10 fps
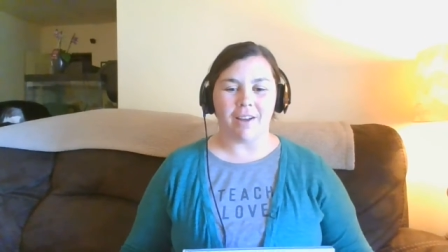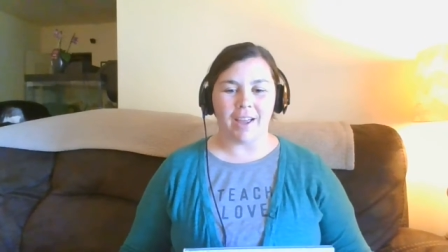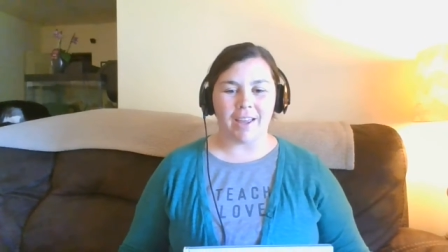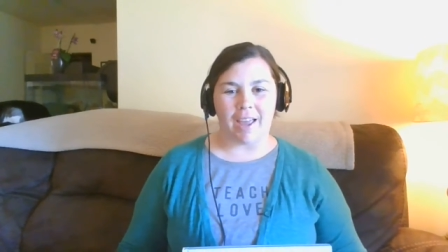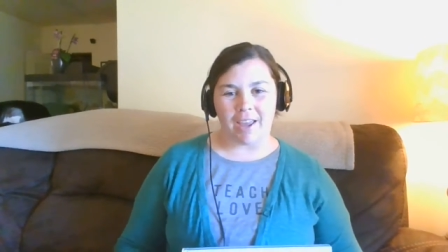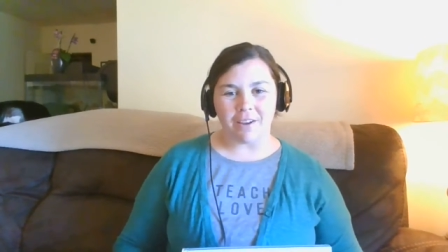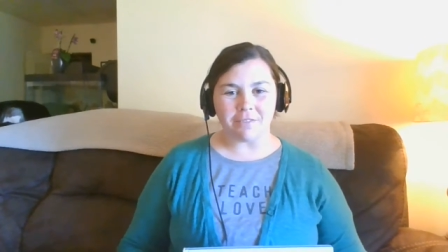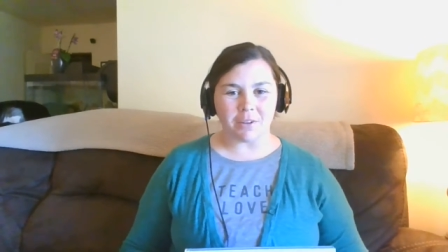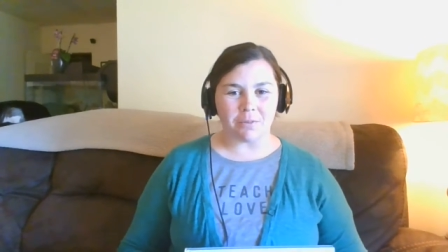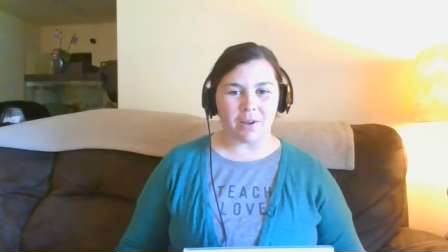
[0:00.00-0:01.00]
right. Hey,
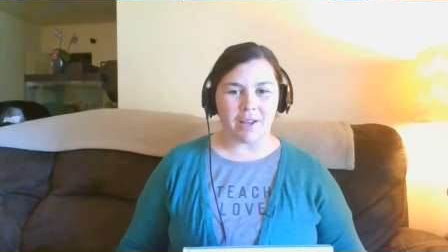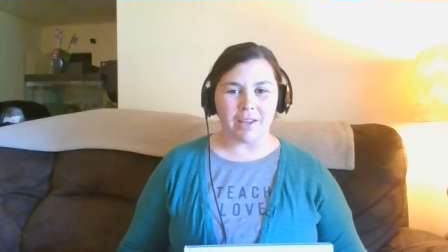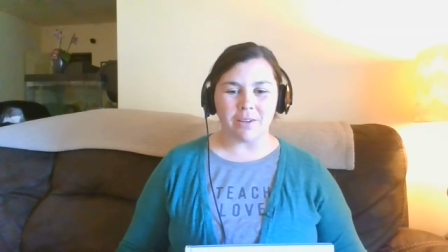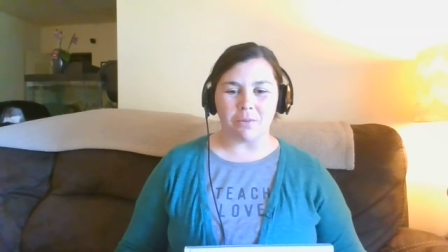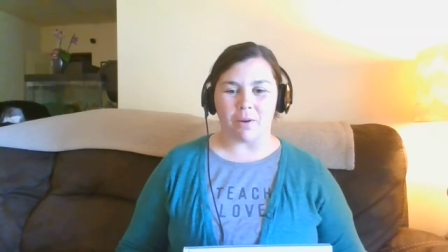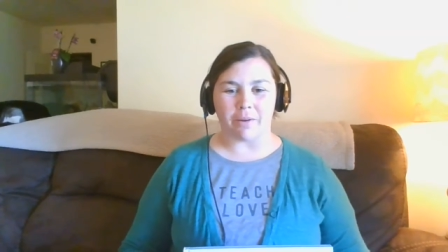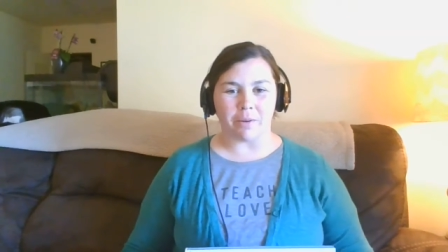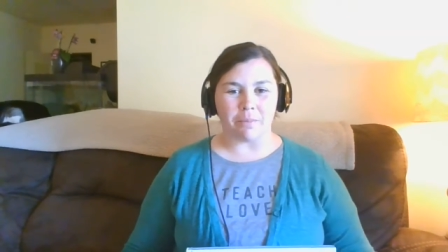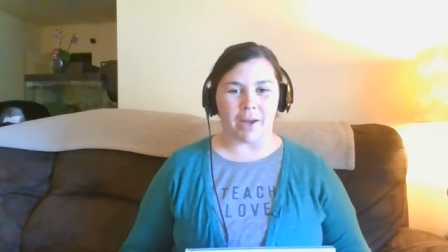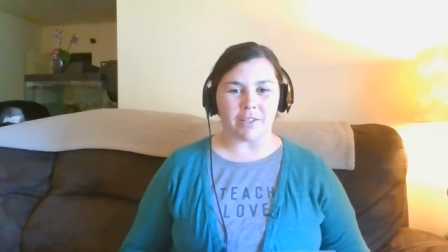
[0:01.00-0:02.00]
everyone.
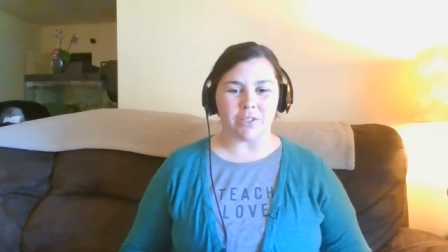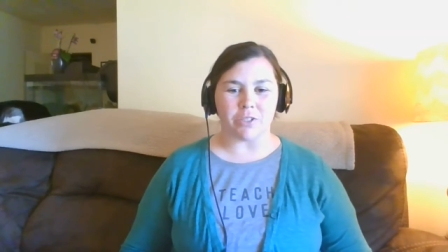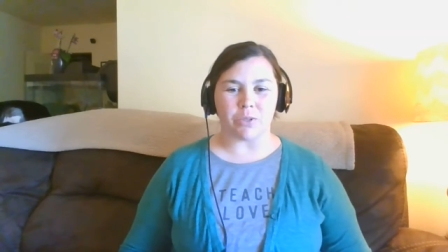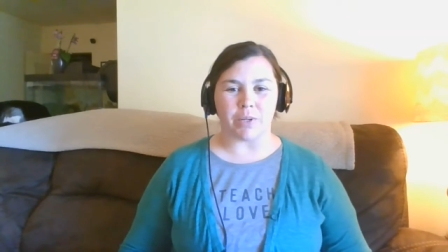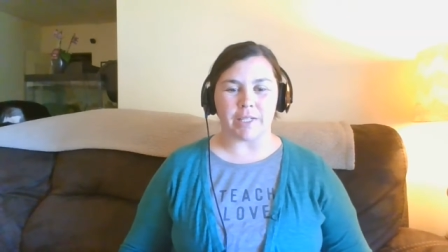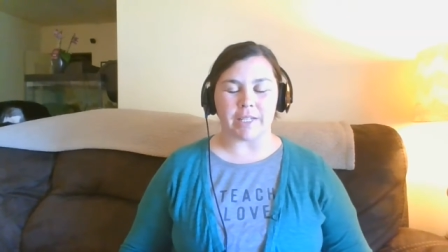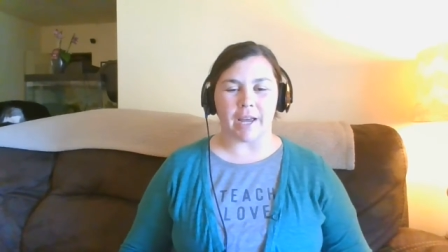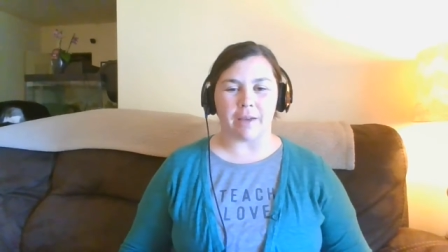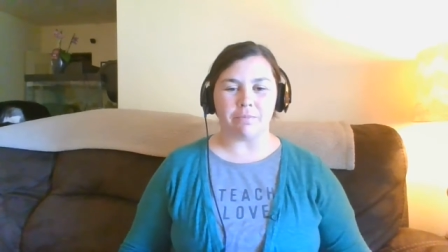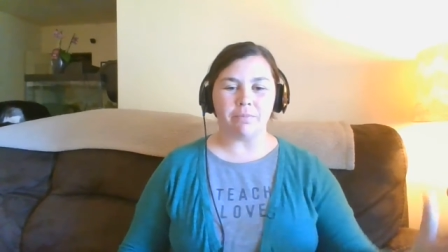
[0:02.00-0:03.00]
Welcome back to Story
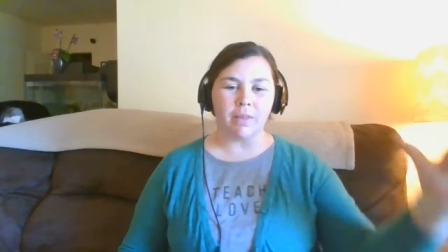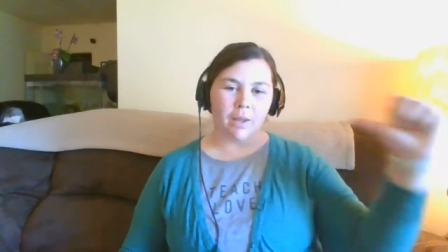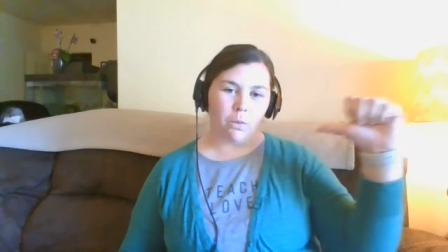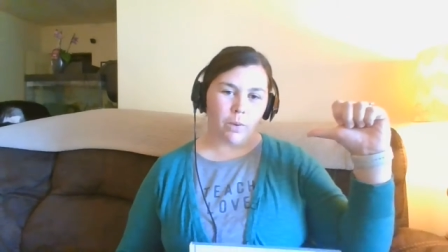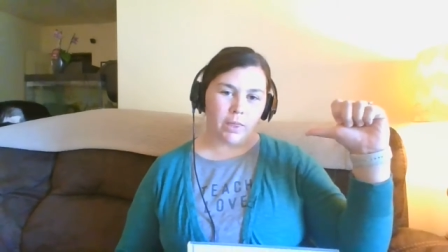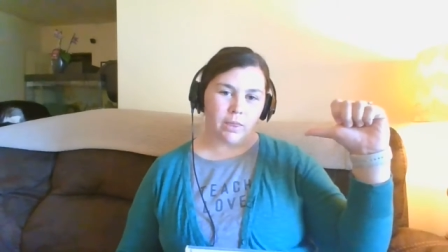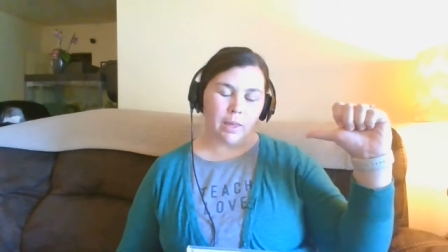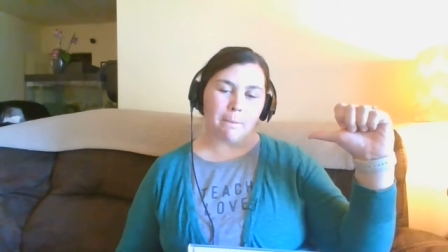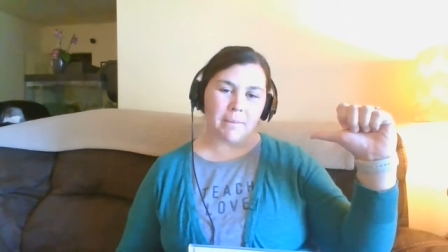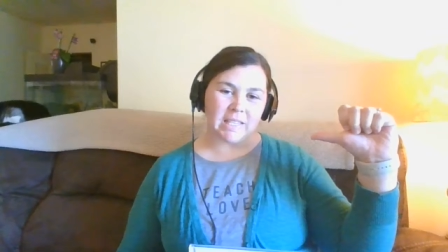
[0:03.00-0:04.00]
Time with
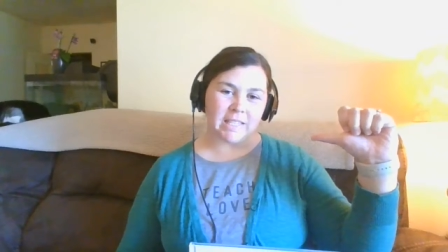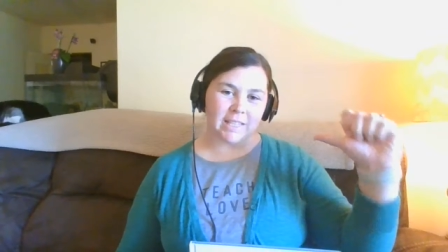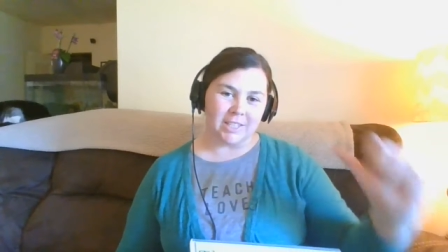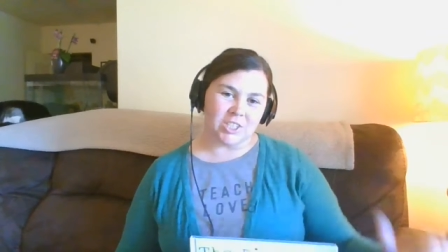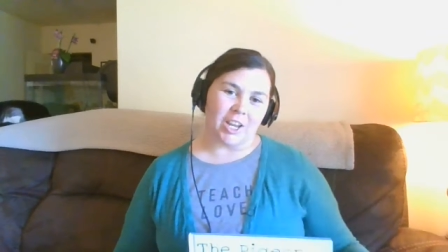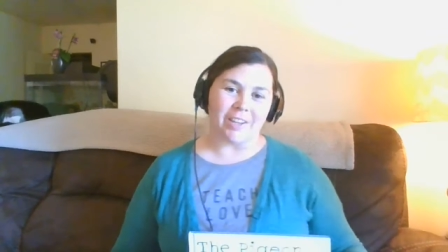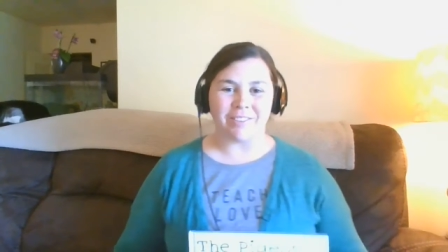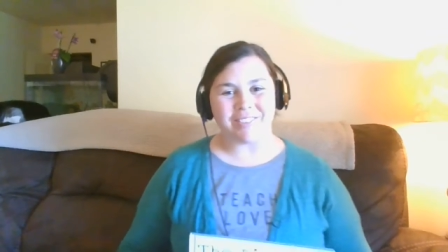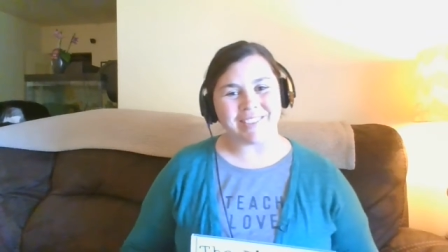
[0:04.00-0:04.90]
Miss Elisha.